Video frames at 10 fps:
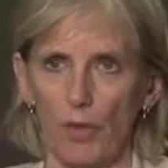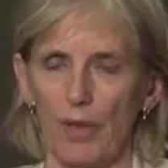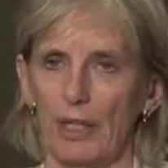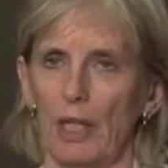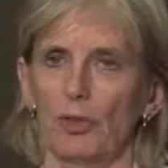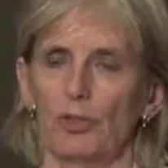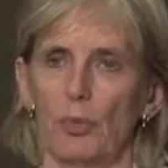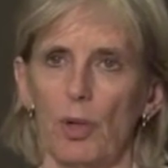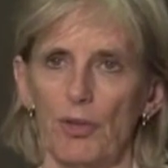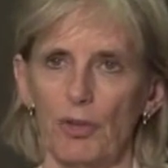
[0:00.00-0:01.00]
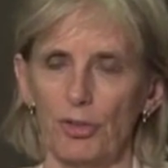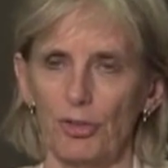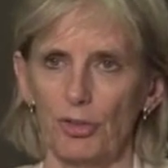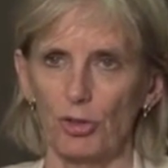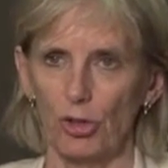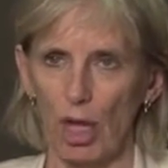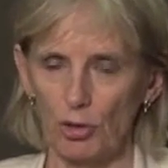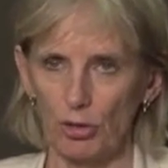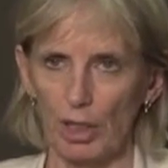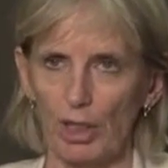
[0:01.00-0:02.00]
on their culture, whether it's to
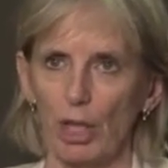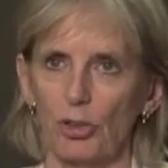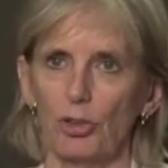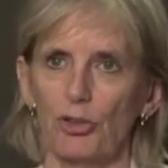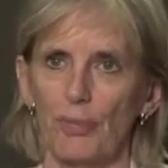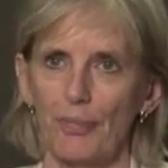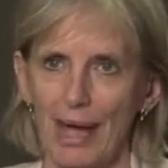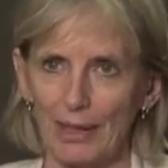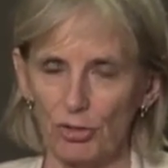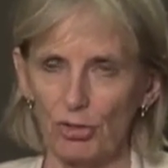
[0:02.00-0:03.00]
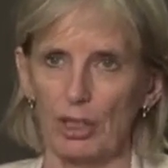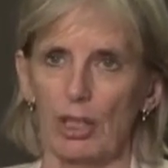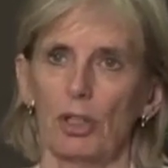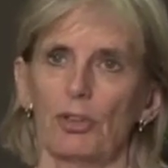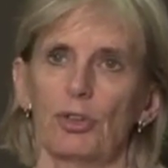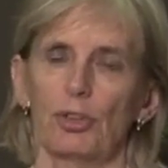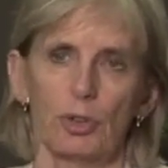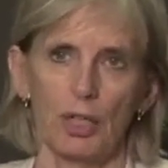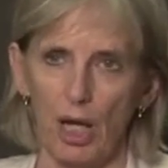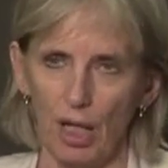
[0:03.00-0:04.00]
change their culture, to manage their culture,
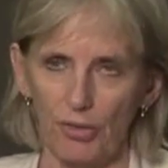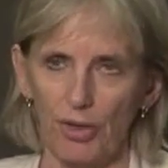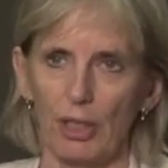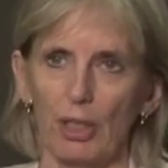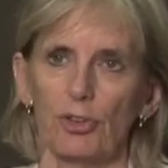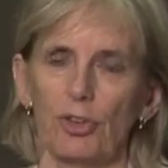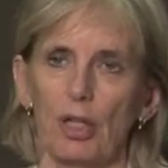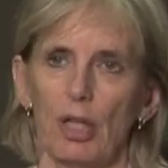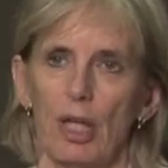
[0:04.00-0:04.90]
to enhance their culture,